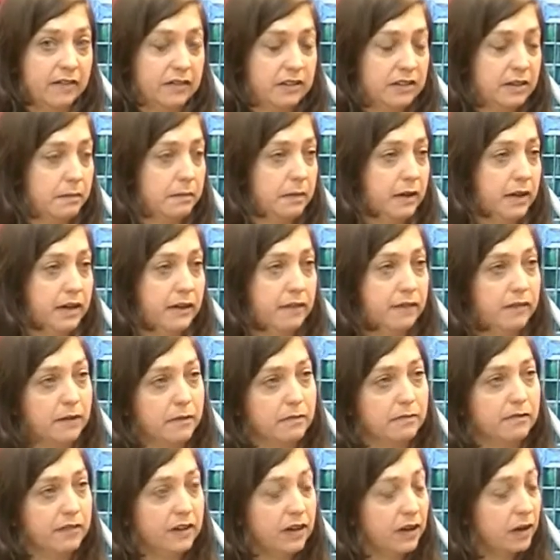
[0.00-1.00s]
somebody
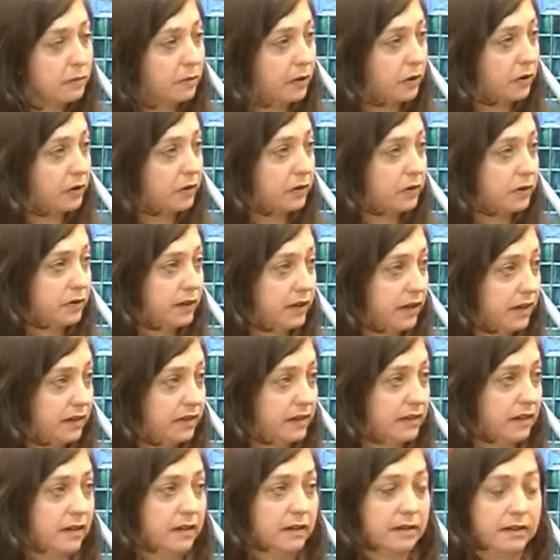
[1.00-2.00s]
from Faribault who
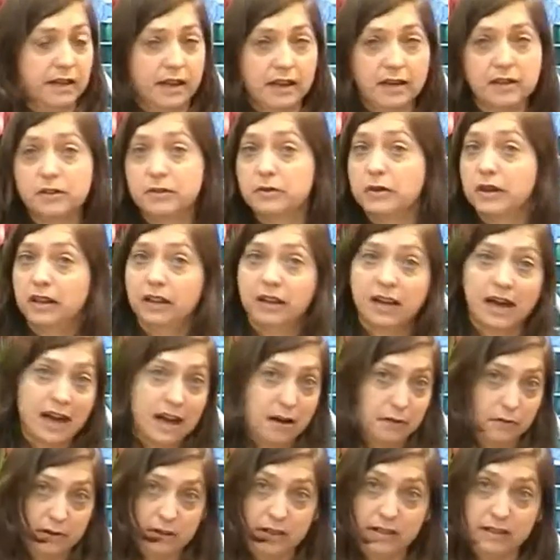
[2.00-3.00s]
does a, they do a
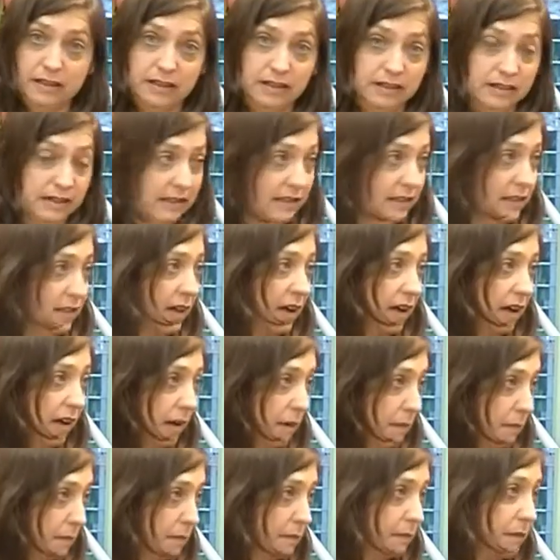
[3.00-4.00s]
lot with this
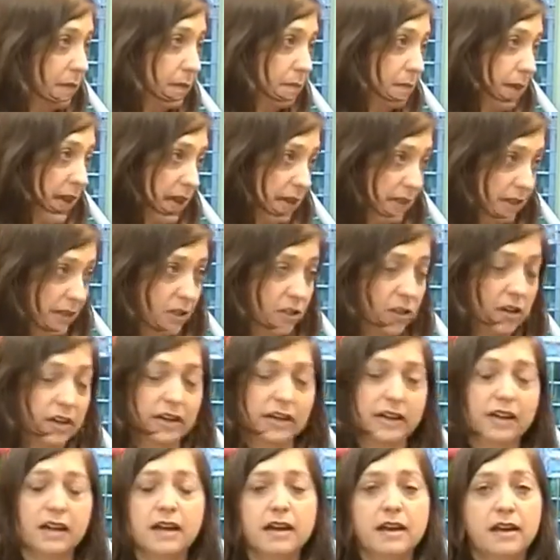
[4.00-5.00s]
um,
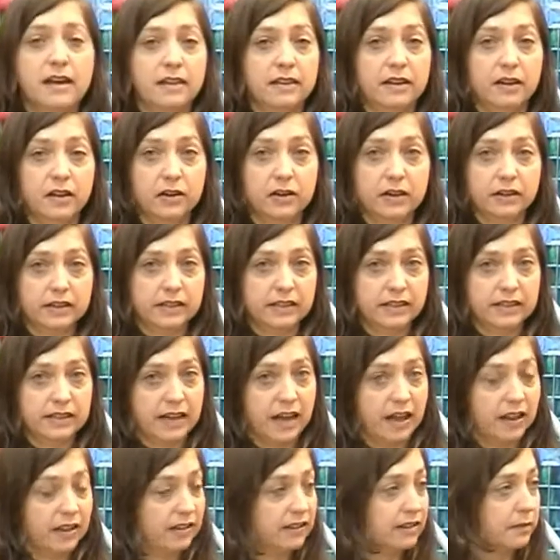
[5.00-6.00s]
messaging. They're going to
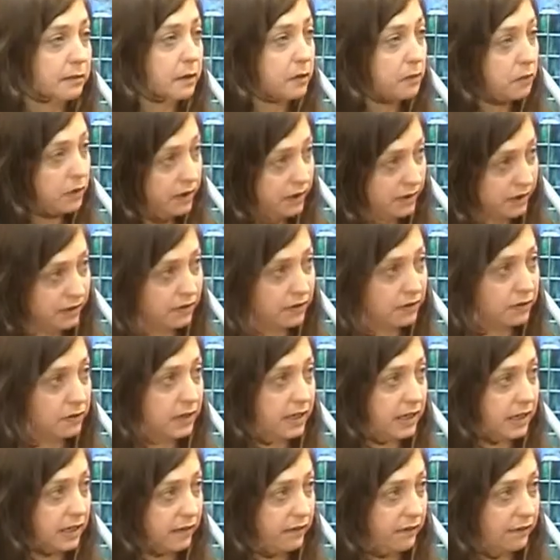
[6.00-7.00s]
tell us about what they're
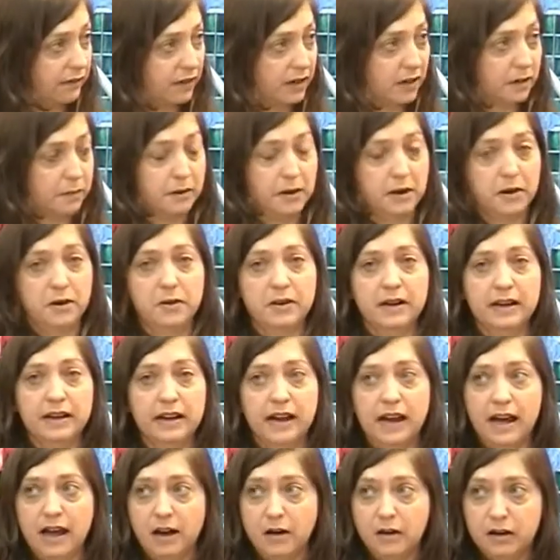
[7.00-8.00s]
doing in Faribault and
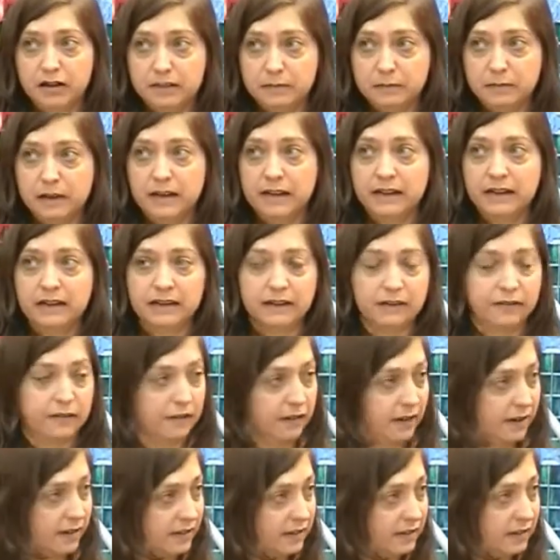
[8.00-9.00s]
how it's made a
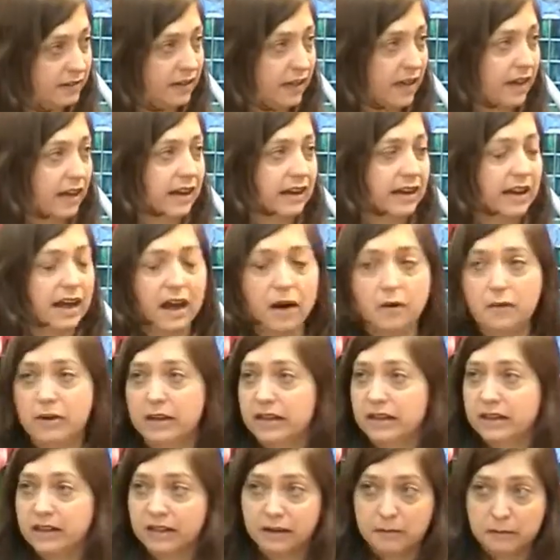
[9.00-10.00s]
difference mm. and how we
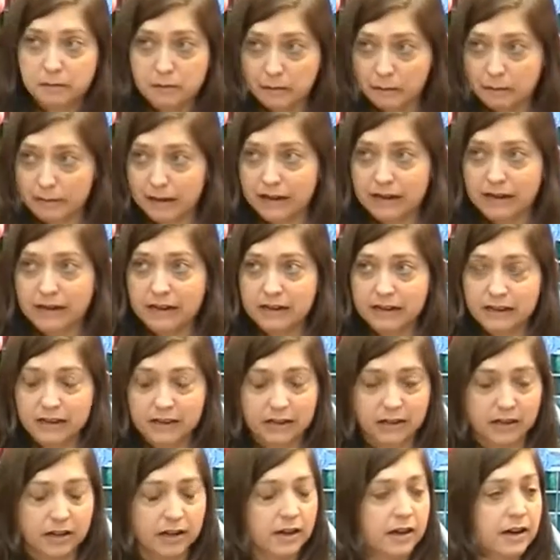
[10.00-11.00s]
can implement it
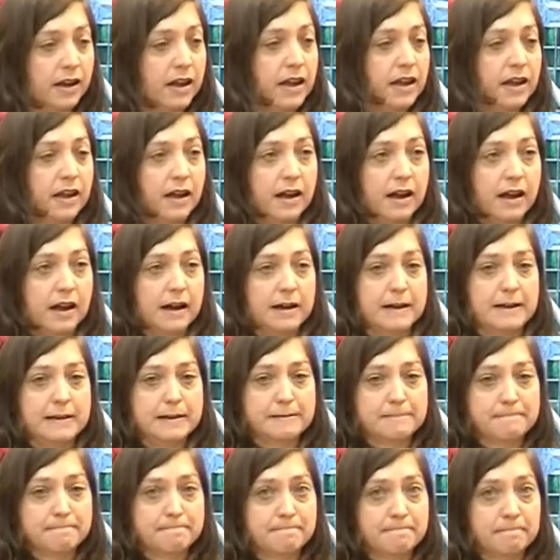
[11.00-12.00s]
here.
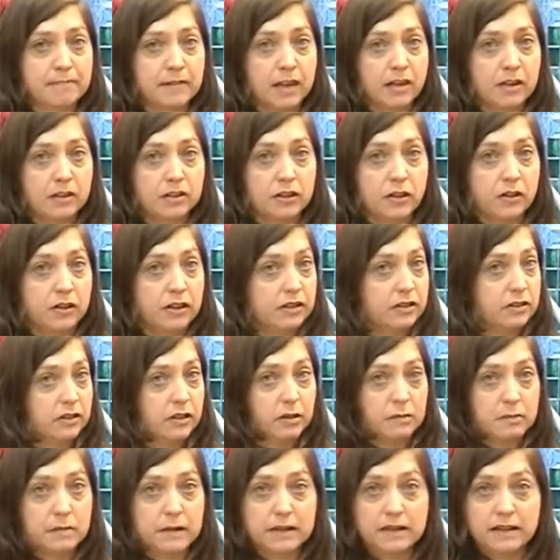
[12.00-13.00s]
Um, so this
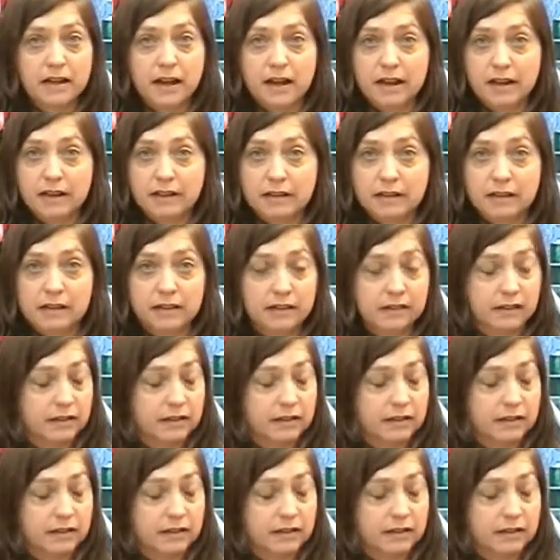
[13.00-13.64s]
could be done